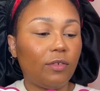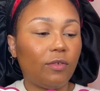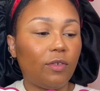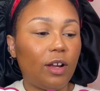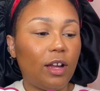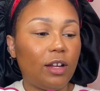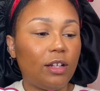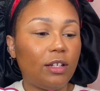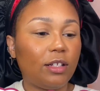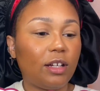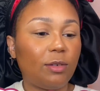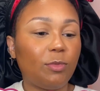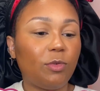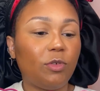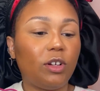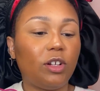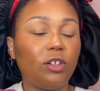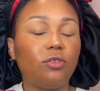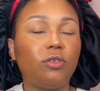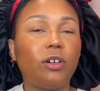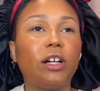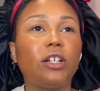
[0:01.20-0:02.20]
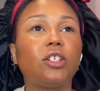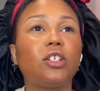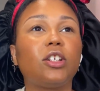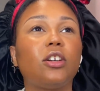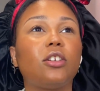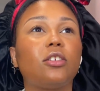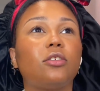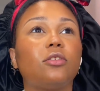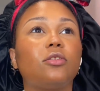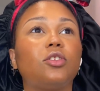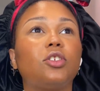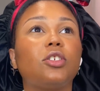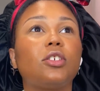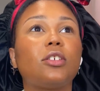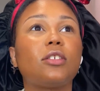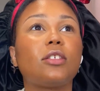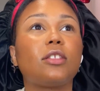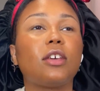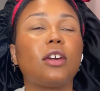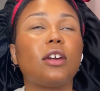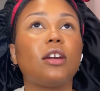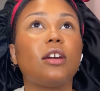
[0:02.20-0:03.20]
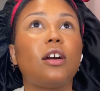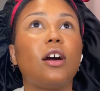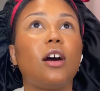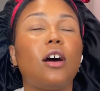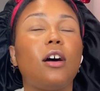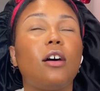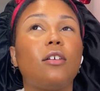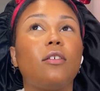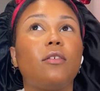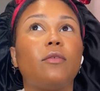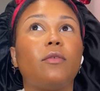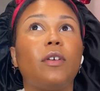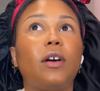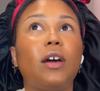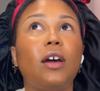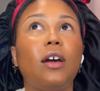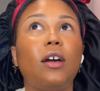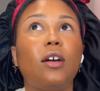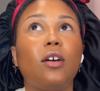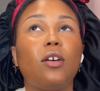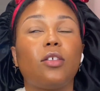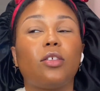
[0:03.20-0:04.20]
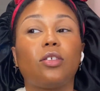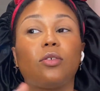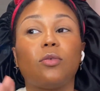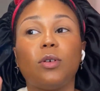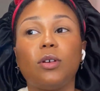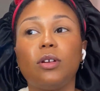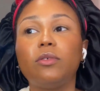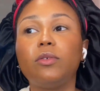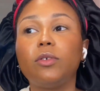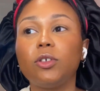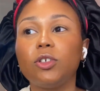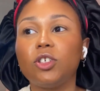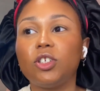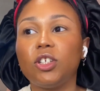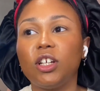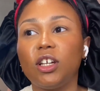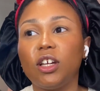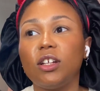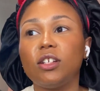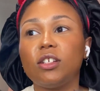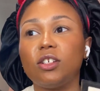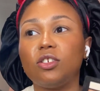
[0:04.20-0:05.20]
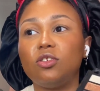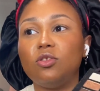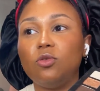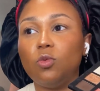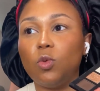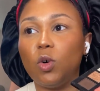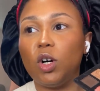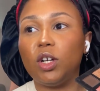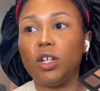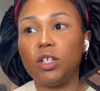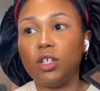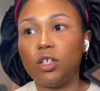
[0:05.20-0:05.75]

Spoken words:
For any time you want to do eyeshadow, just think of 3 to 4 shades that you want to